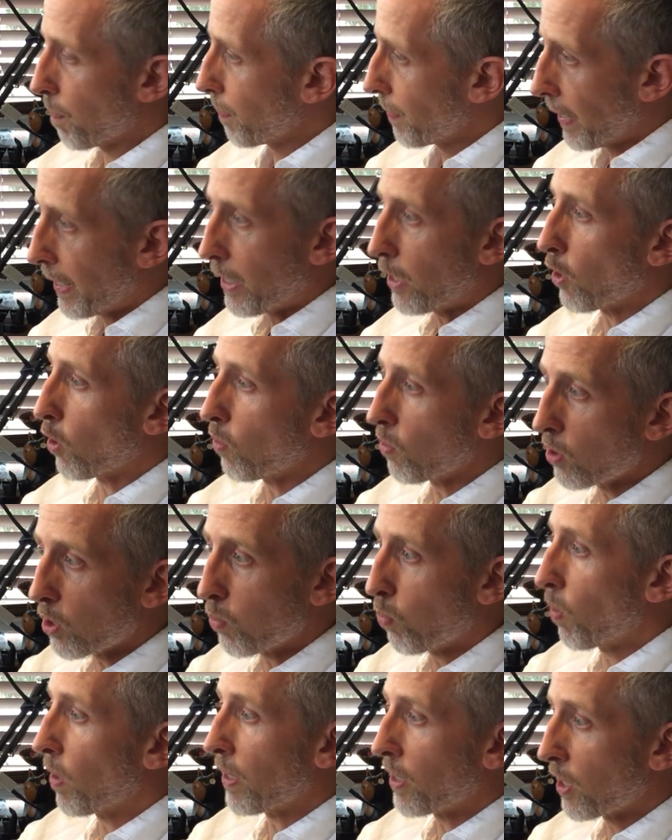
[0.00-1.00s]
they
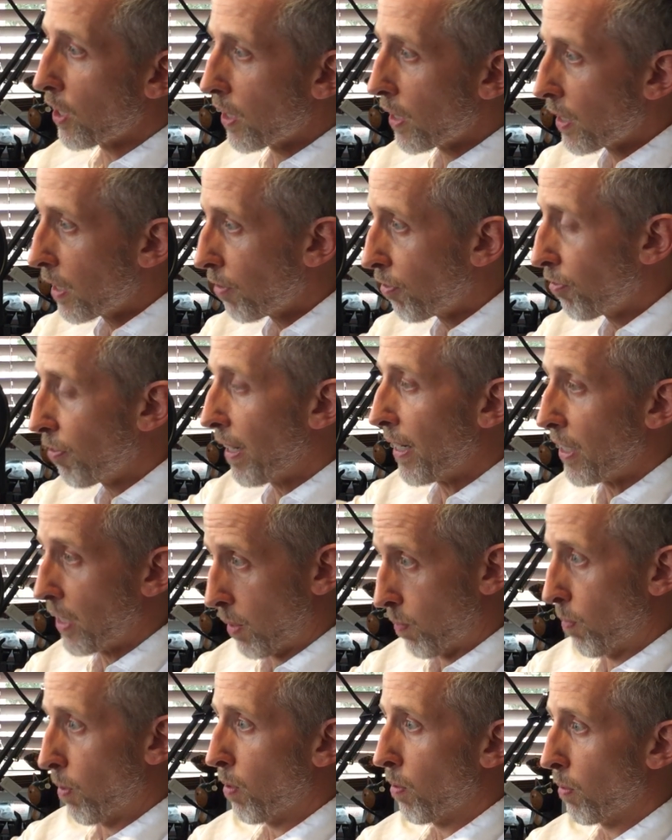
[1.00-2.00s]
don't want
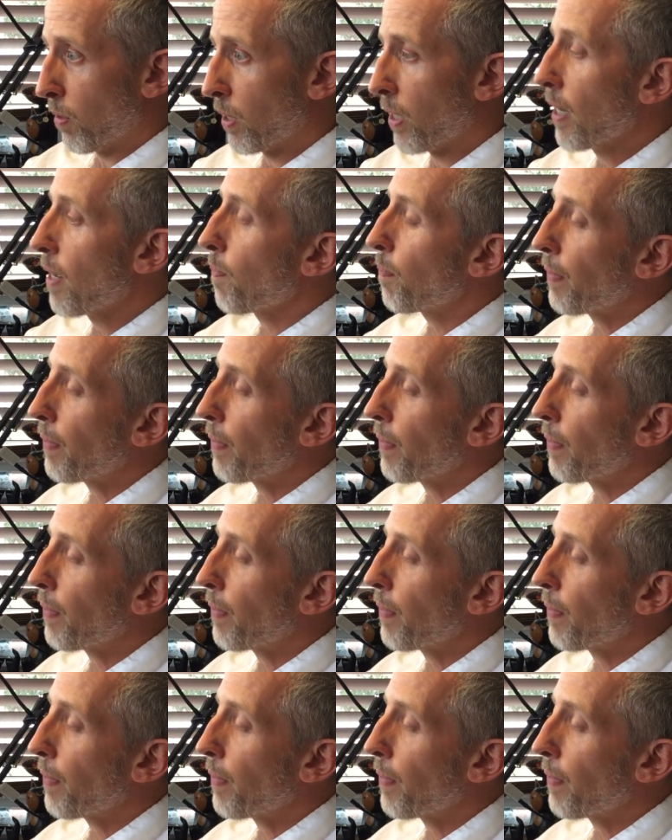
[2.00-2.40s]
defense mode.